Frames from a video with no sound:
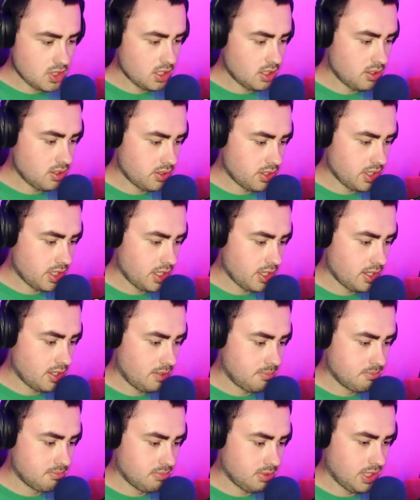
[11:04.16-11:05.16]
okay,
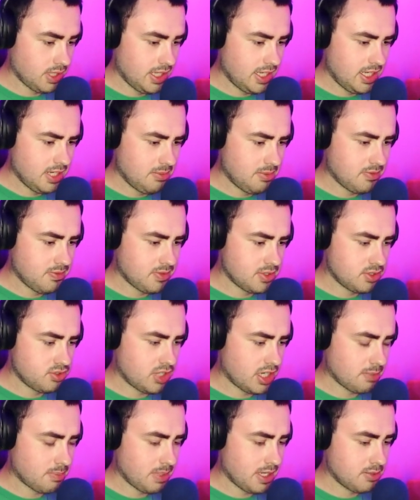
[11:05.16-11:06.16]
I'm playing it with the
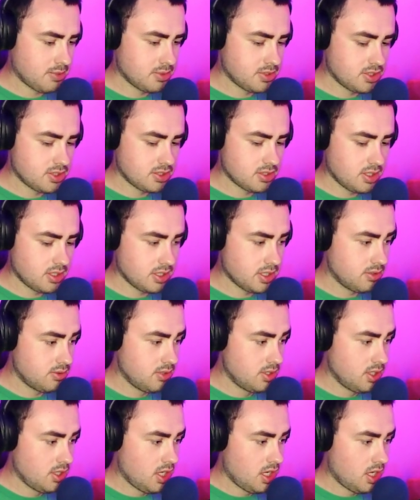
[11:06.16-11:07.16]
trackpad, which isn't ideal.
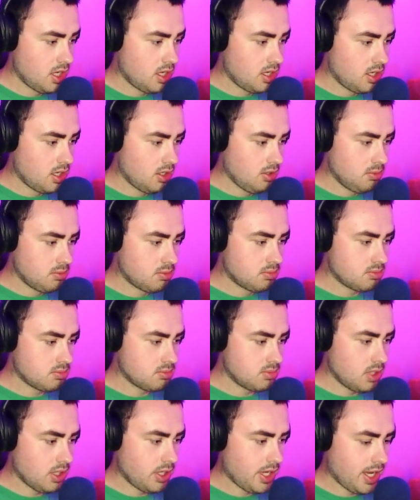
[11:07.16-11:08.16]
Oh,
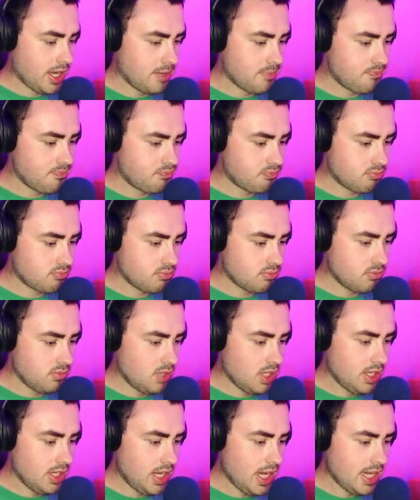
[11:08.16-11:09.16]
okay.
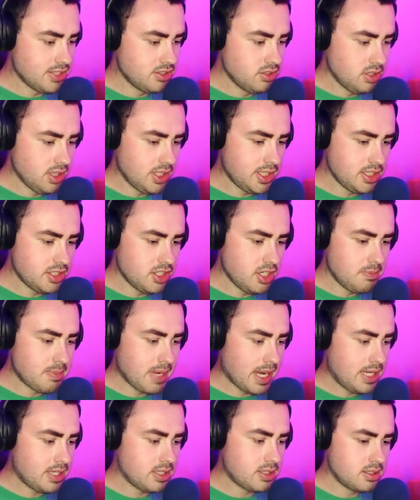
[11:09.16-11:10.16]
Okay, it's not looking too
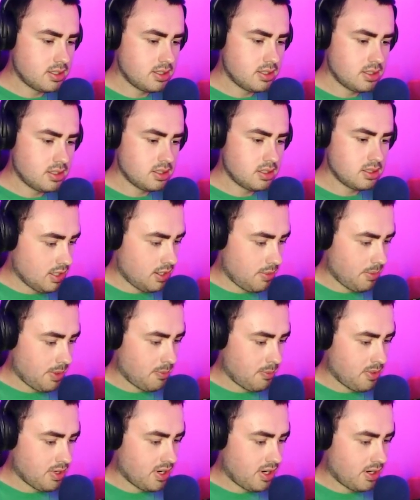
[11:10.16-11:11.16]
bad. I
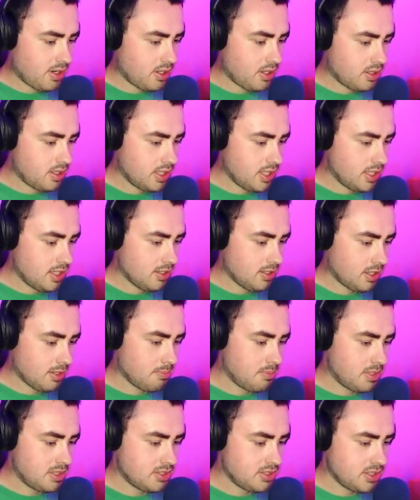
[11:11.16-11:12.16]
mean, we are in like a
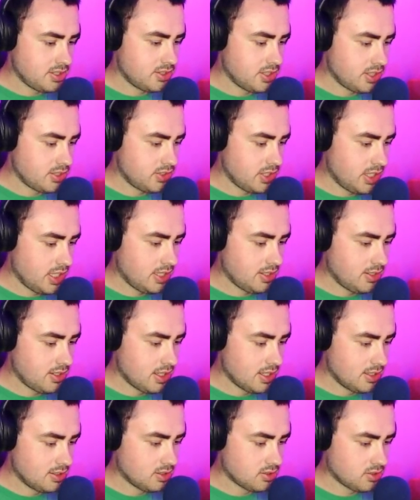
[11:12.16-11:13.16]
busy city.
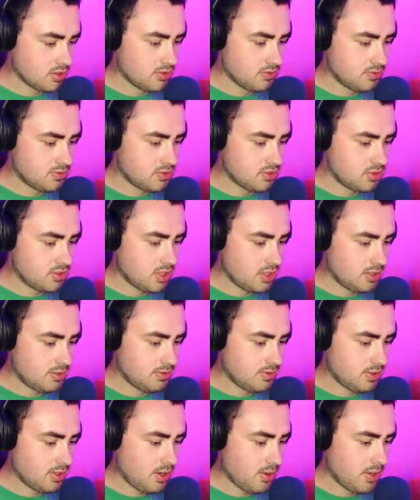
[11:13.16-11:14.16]
There's lots of
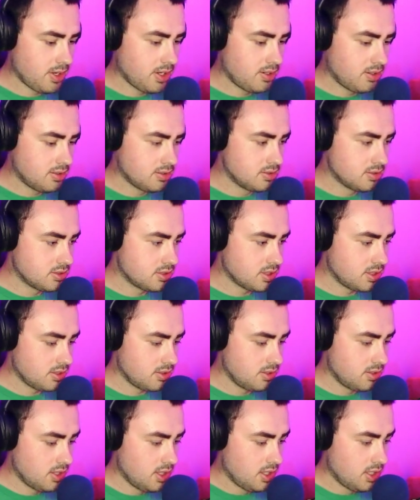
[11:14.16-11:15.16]
stuff going on, so...
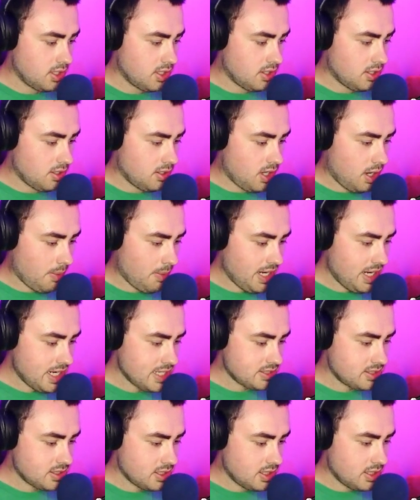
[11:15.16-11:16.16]
I mean,
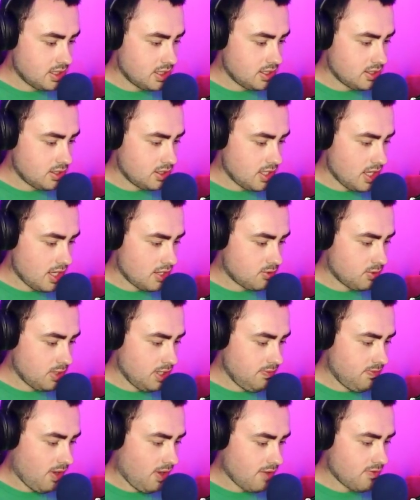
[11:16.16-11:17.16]
it's
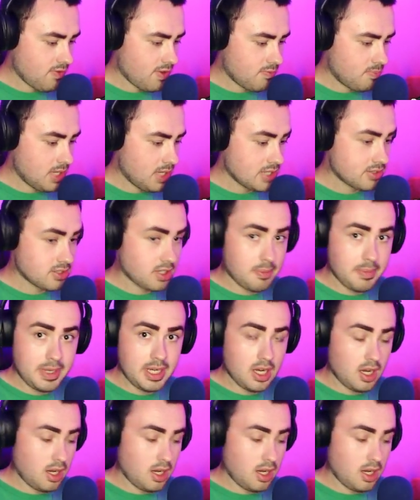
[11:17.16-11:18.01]
25 FPS. I mean,